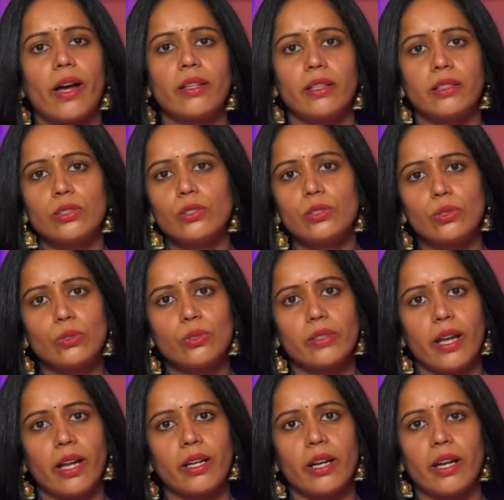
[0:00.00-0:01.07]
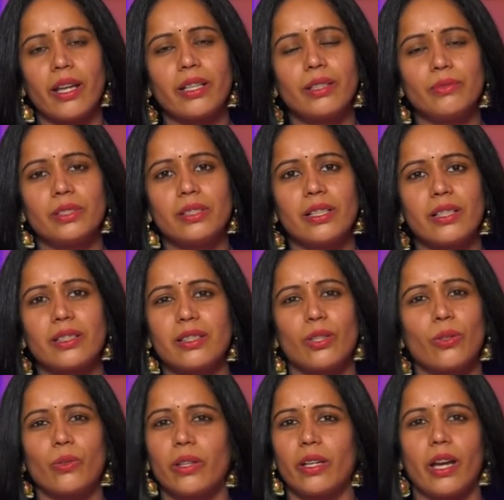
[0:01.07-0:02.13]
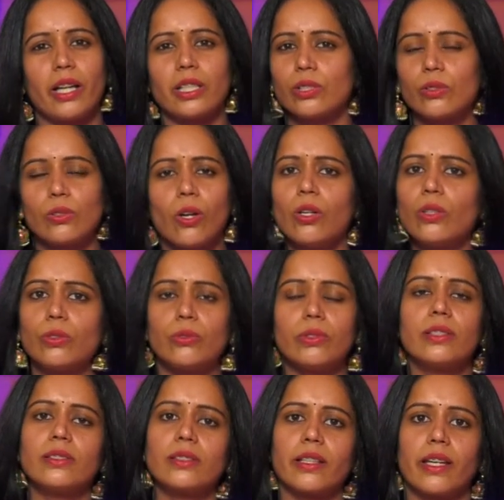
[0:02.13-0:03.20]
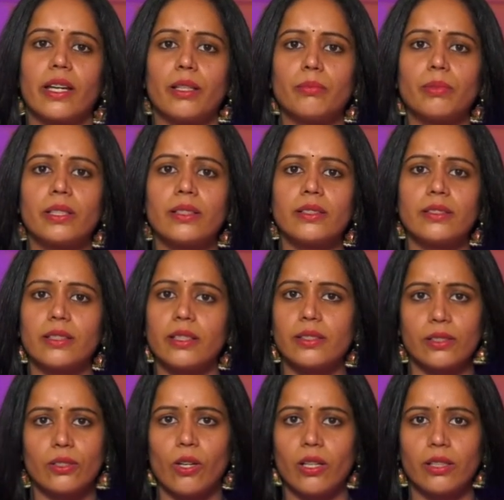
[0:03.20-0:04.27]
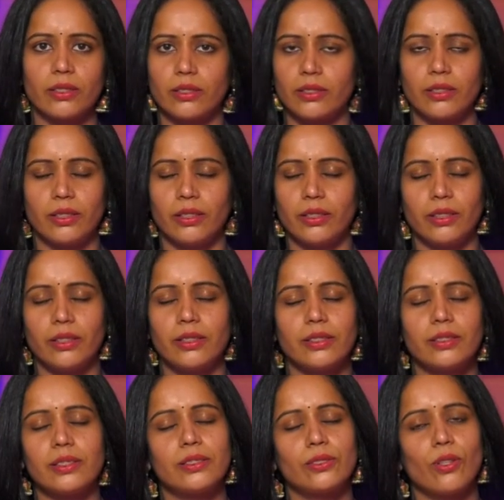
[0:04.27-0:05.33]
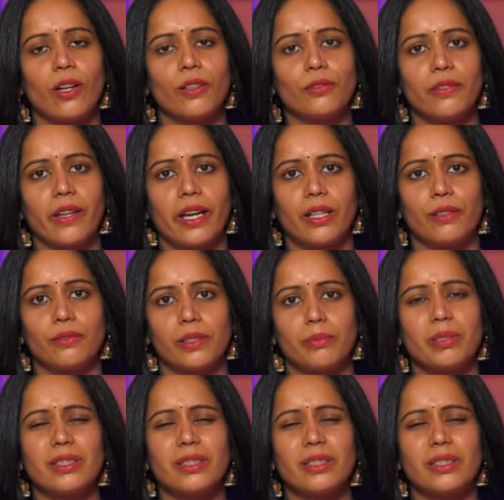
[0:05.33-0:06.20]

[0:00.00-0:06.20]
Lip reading: I understood that, and I was like, okay, I should not do this again, because this is not fair, I felt.